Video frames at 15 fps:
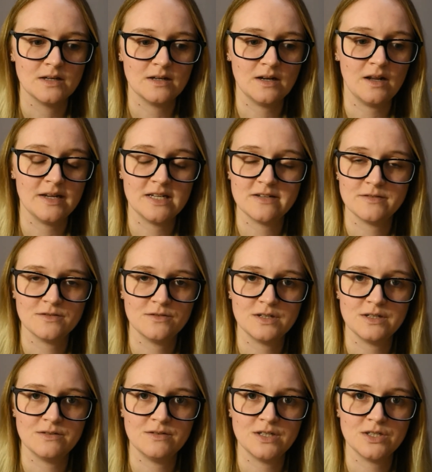light never
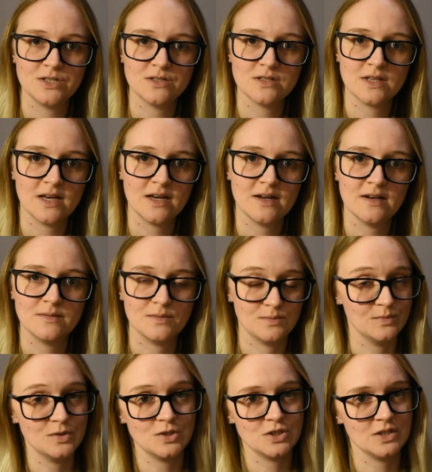really reaches there,
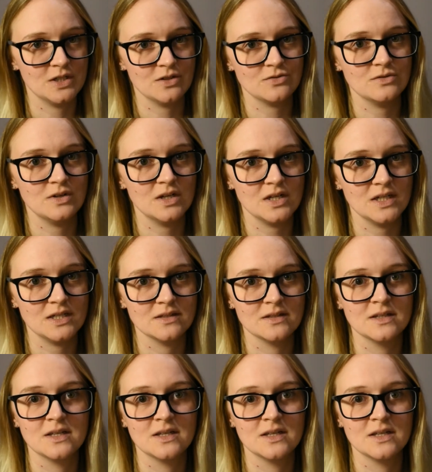much natural light,